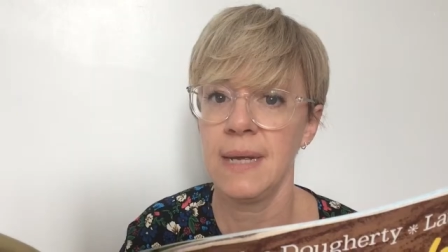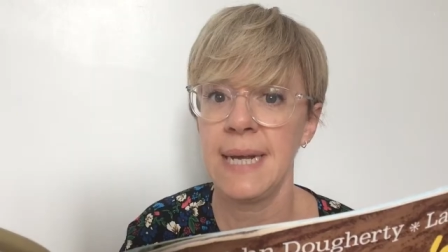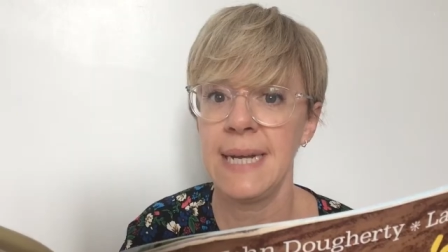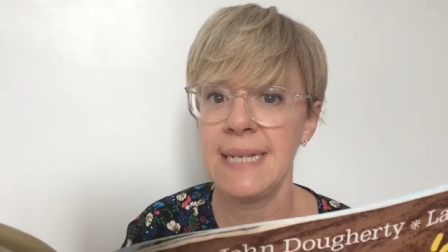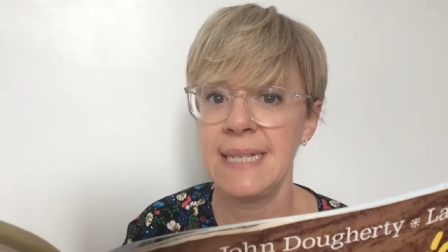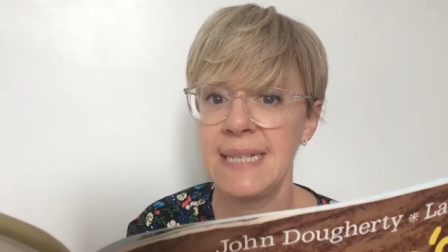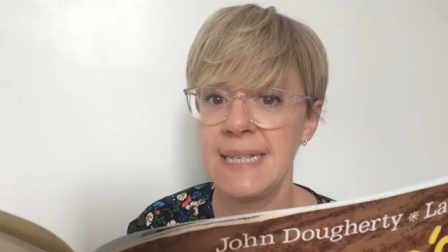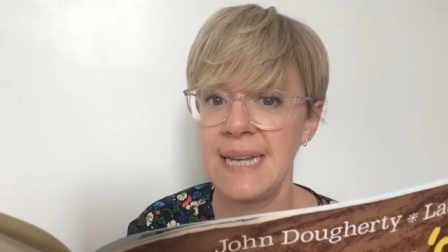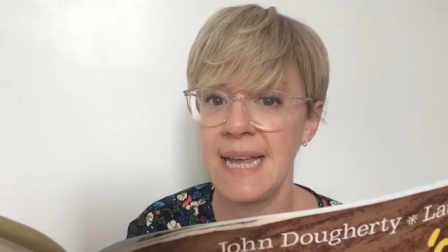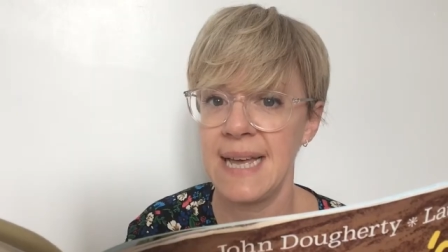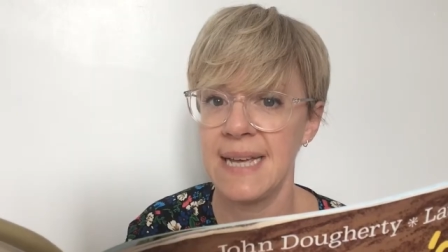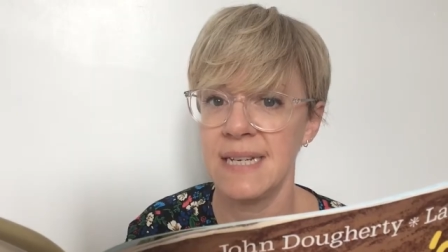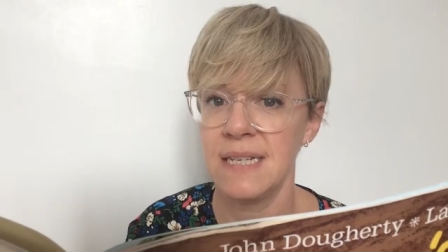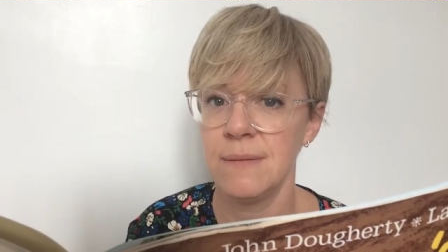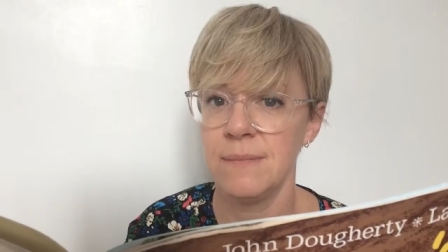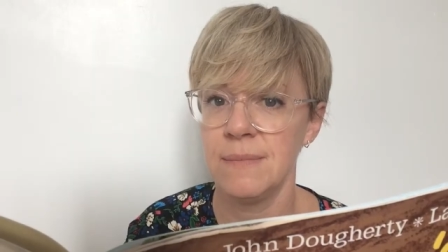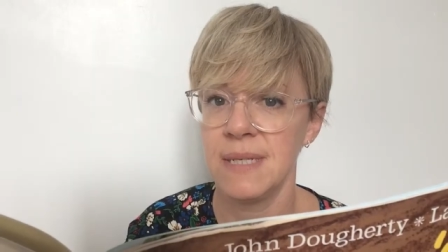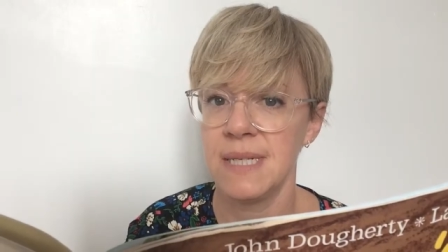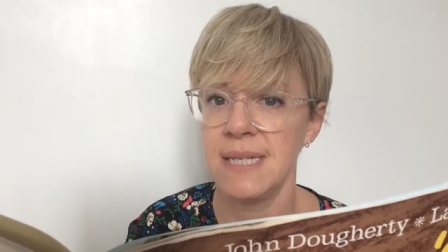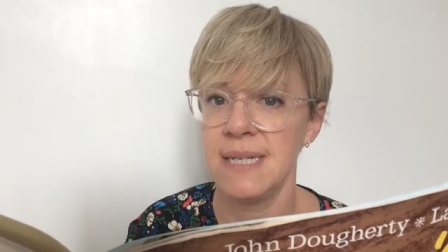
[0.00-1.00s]
Instead,
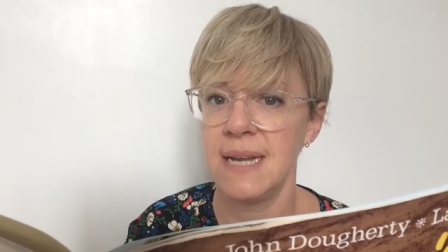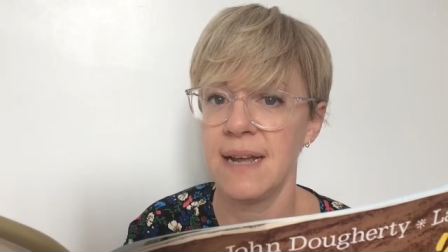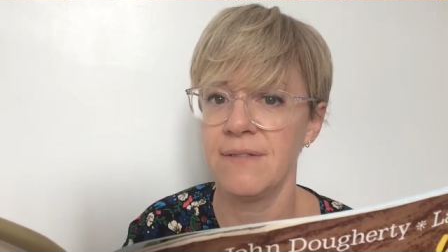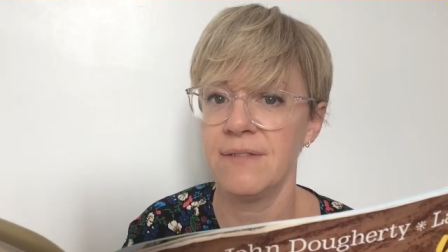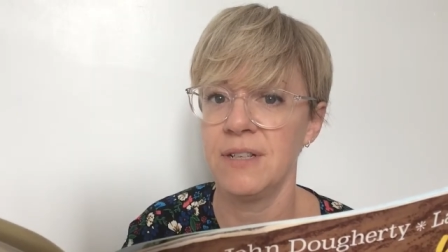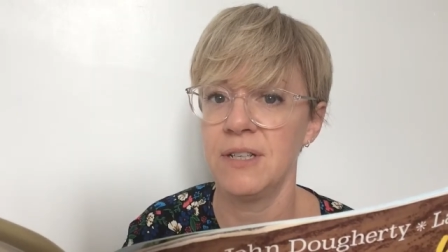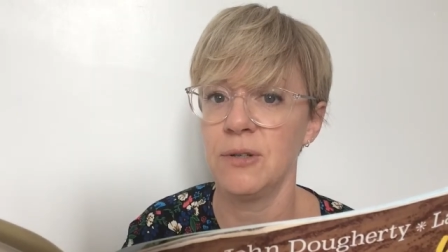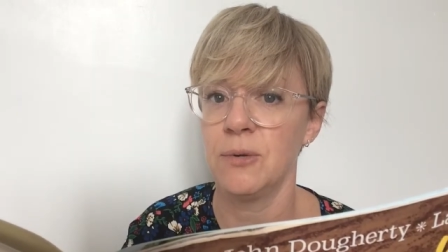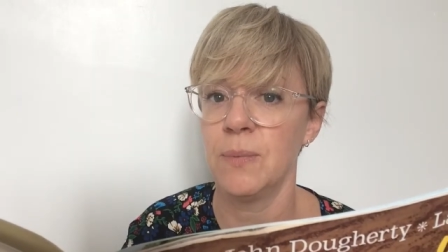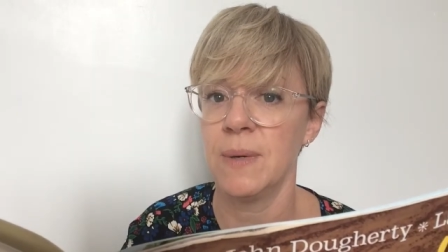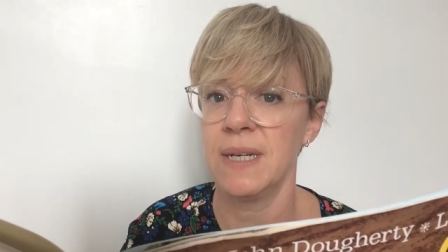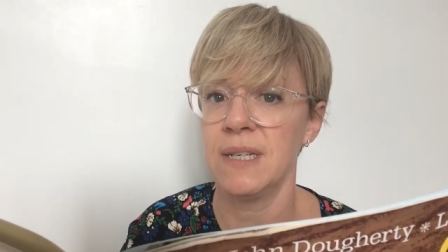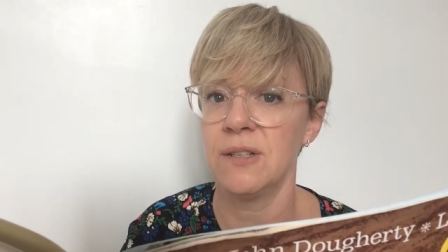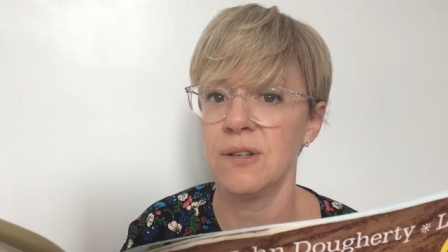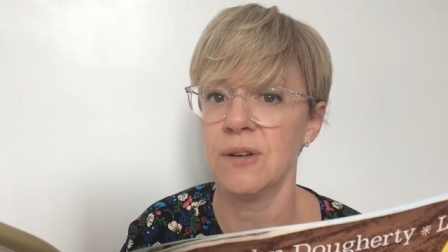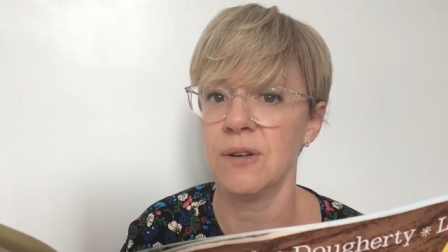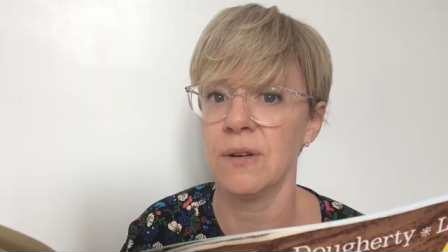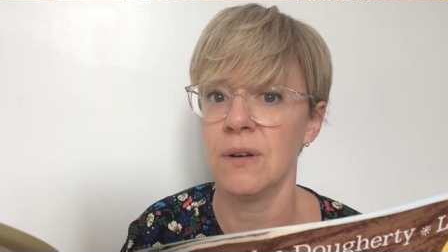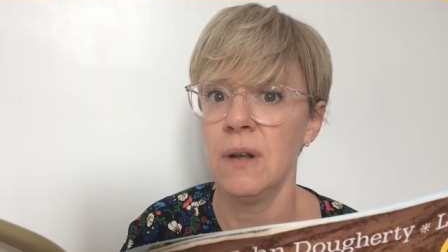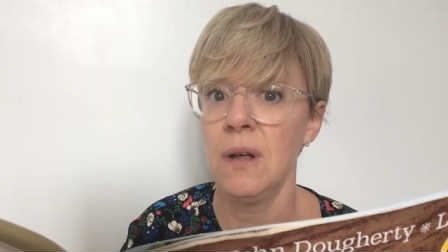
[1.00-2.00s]
Mrs. Daffodil
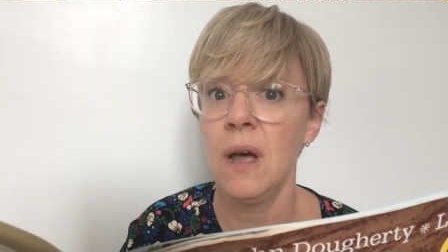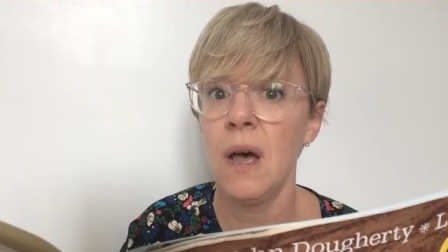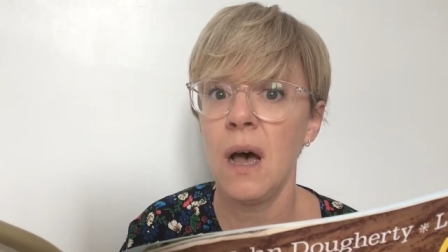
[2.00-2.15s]
went on,